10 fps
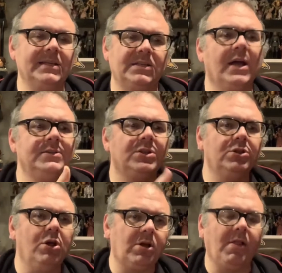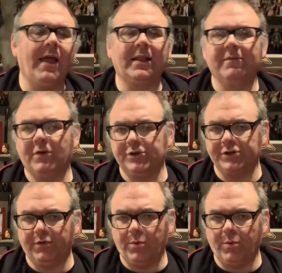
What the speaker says: it does look like the version of